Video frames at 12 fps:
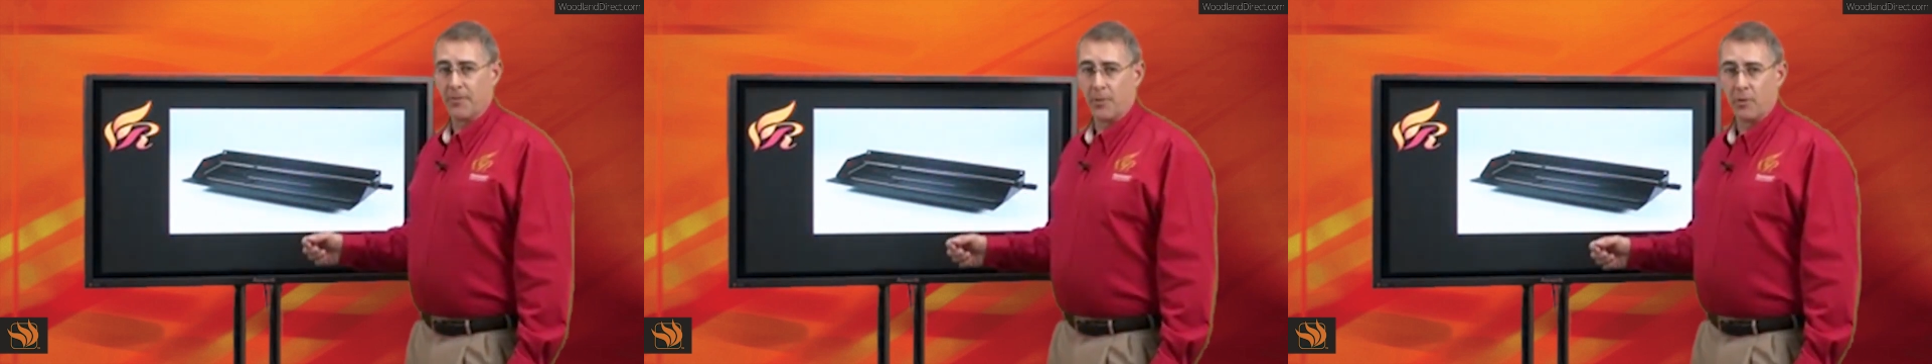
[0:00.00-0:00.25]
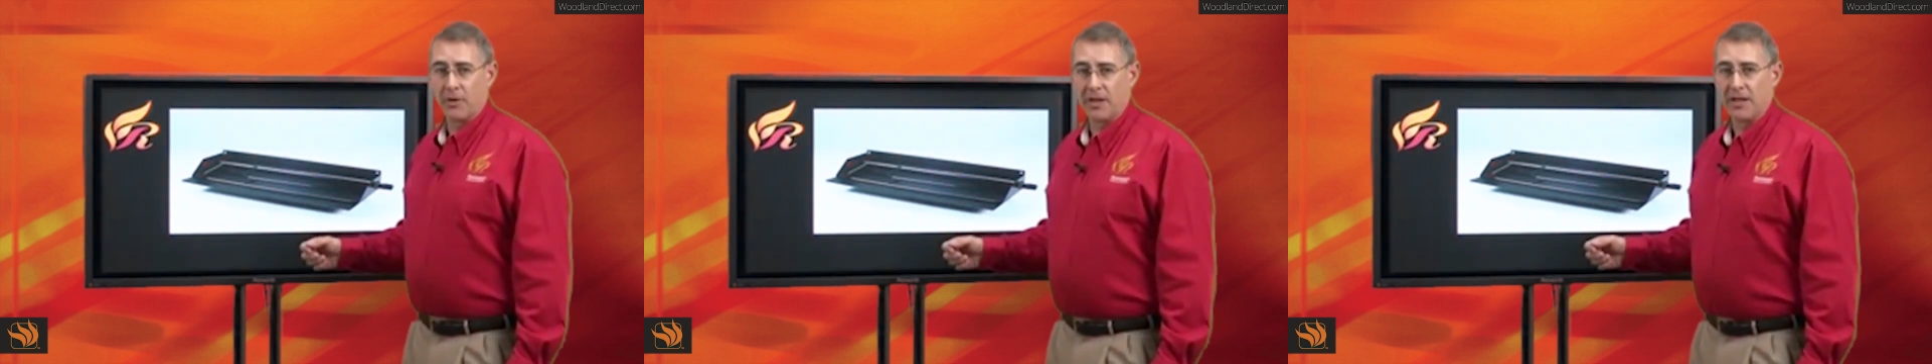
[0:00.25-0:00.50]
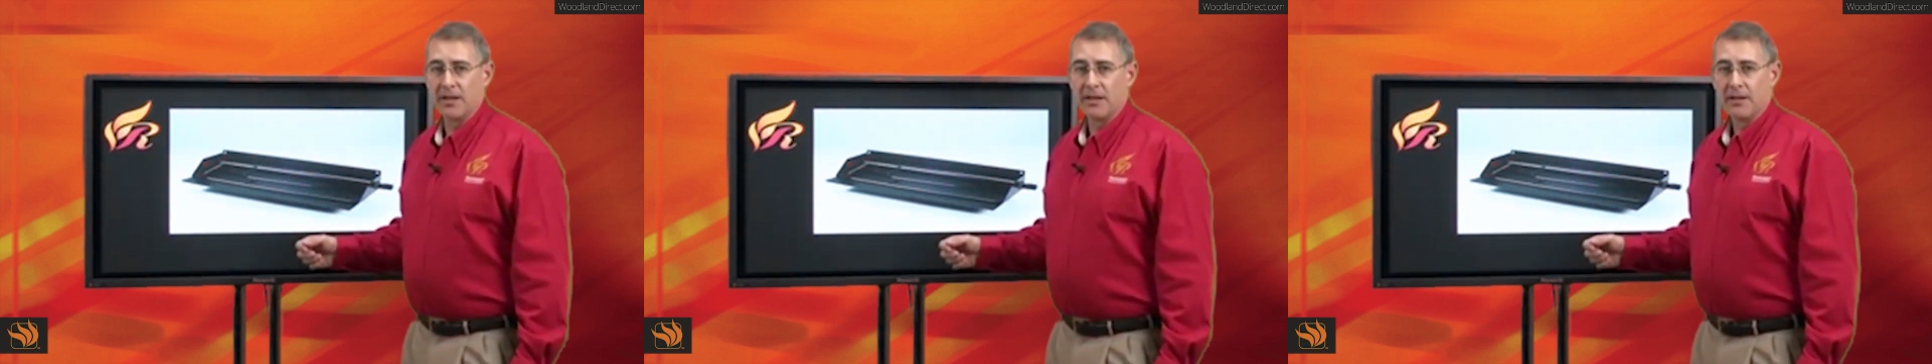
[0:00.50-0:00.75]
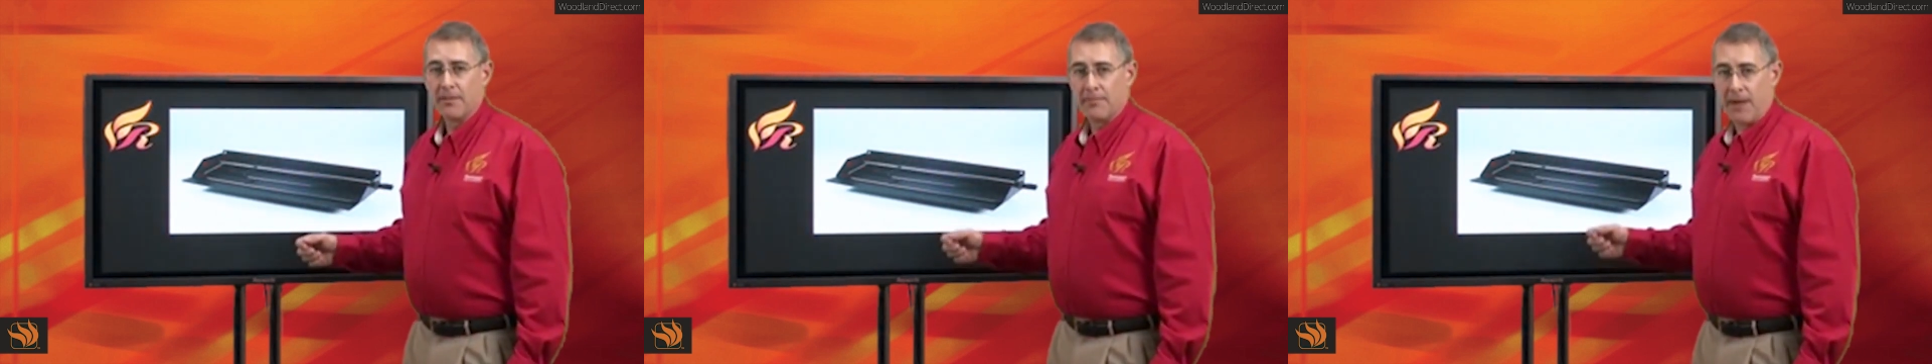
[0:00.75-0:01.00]
40
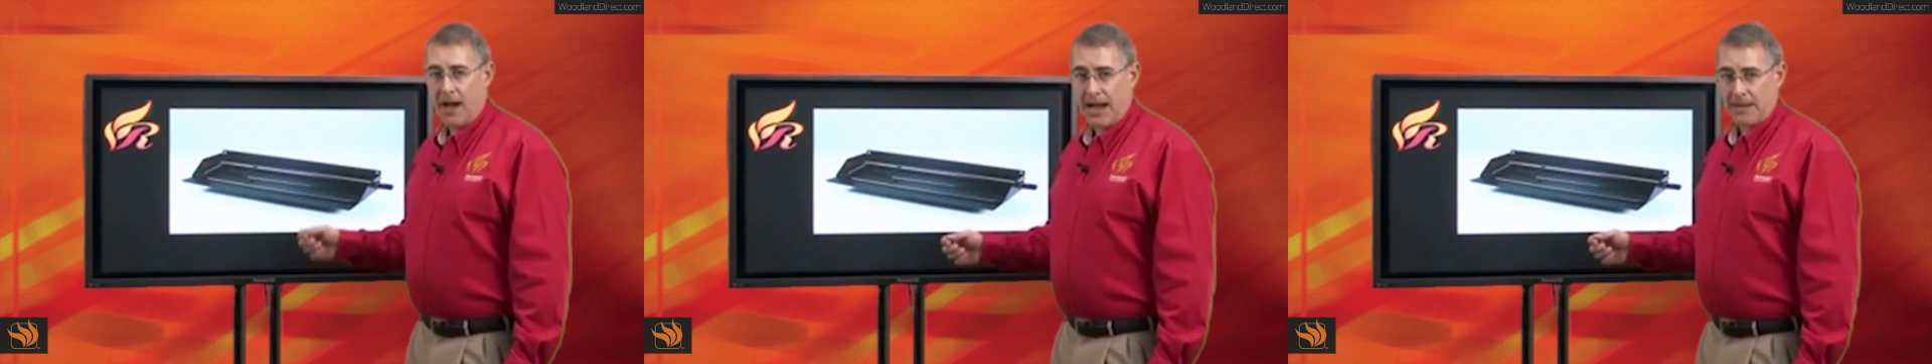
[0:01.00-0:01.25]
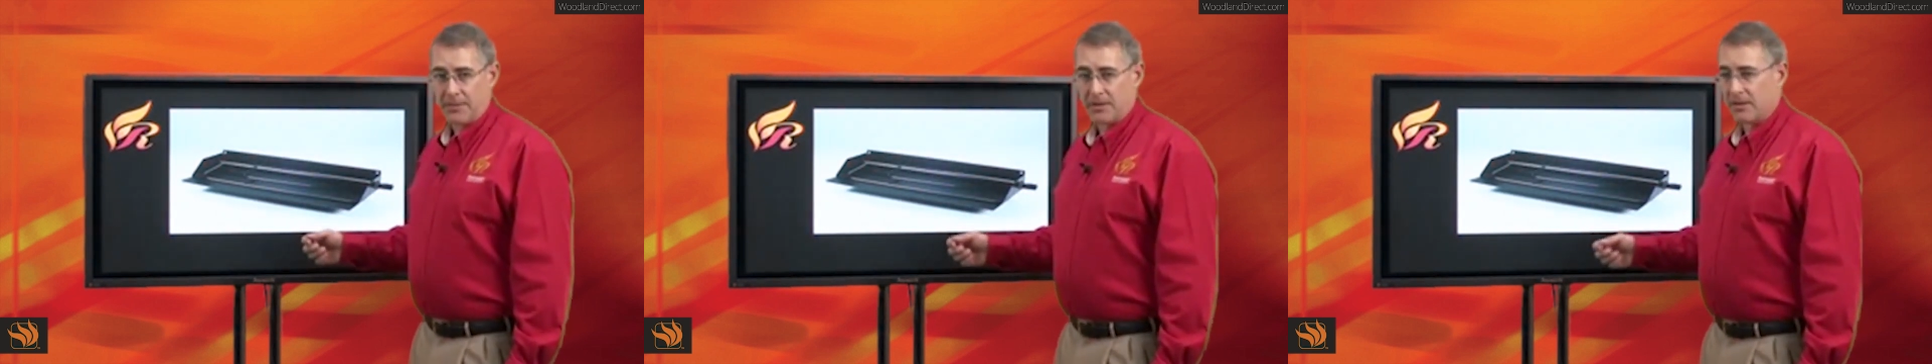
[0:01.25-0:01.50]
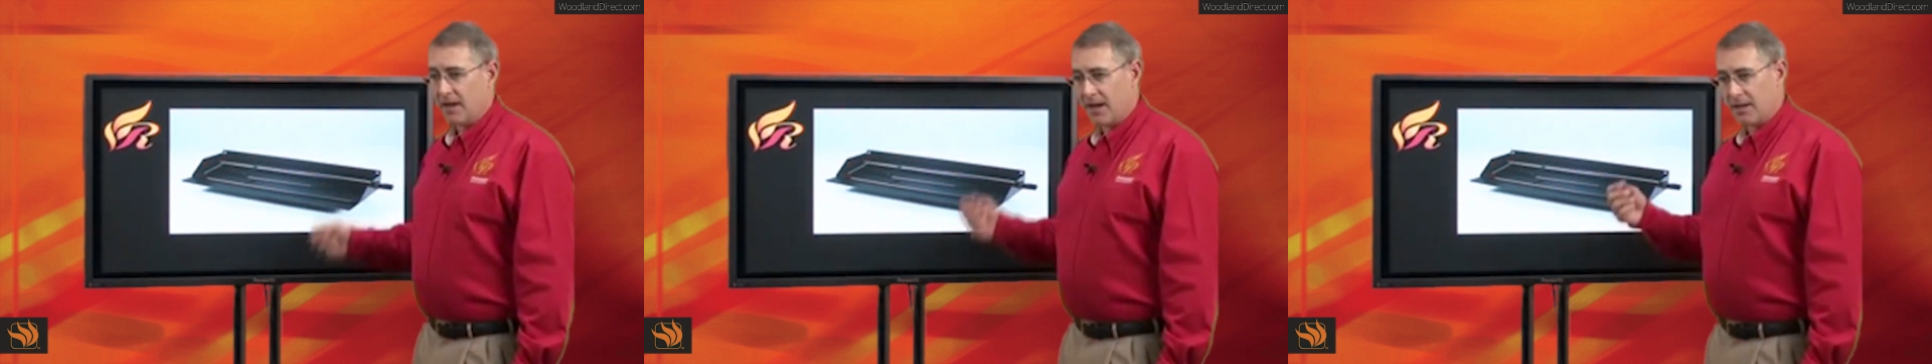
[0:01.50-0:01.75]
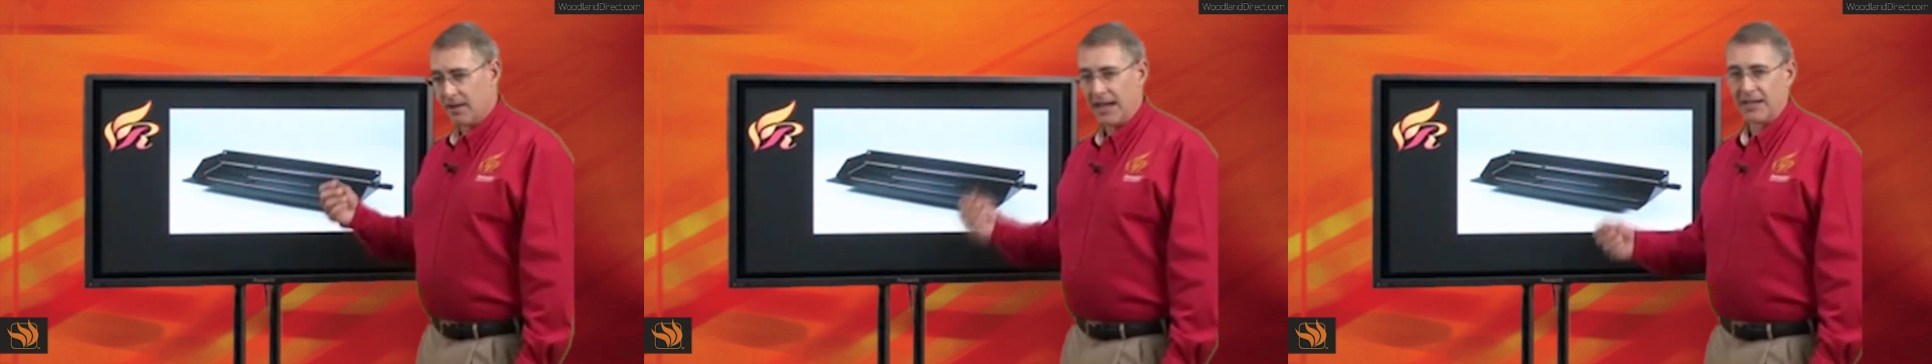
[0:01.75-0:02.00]
pipe,
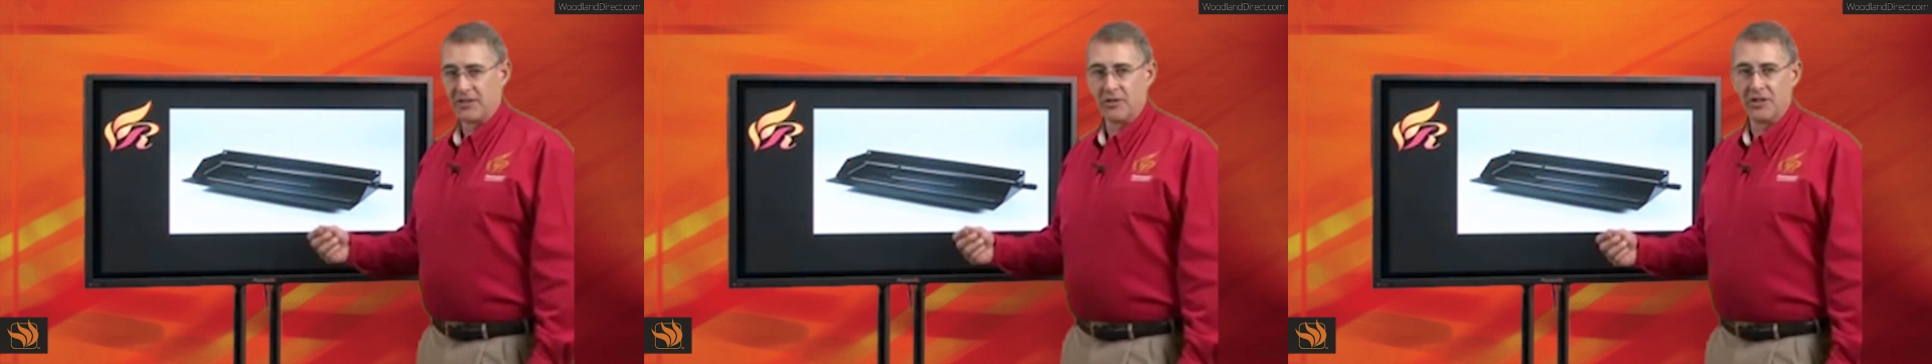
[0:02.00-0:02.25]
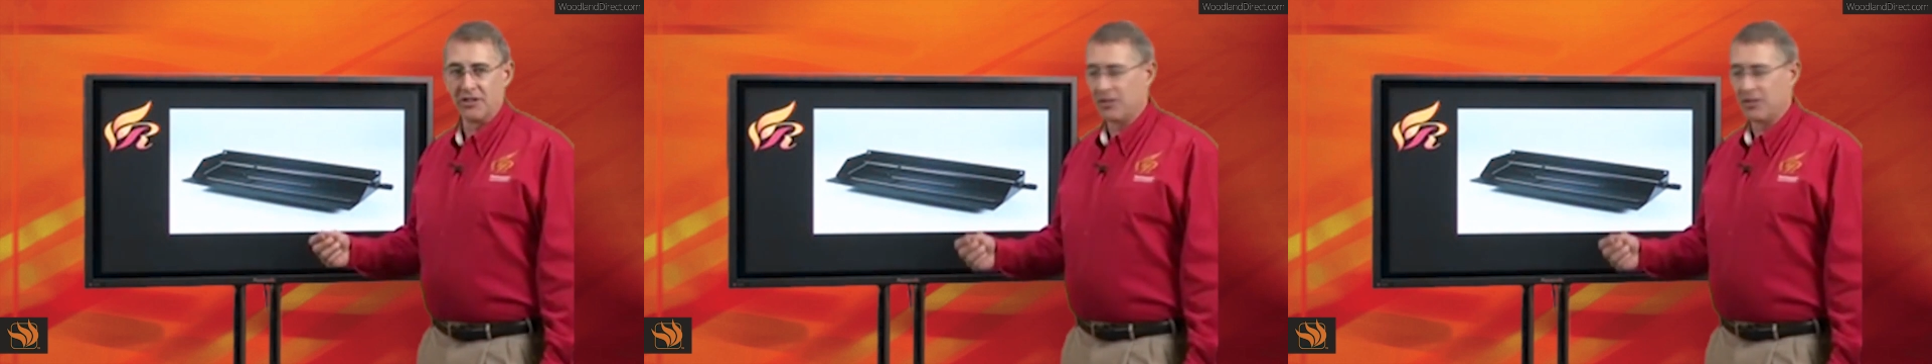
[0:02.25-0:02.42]
not light duty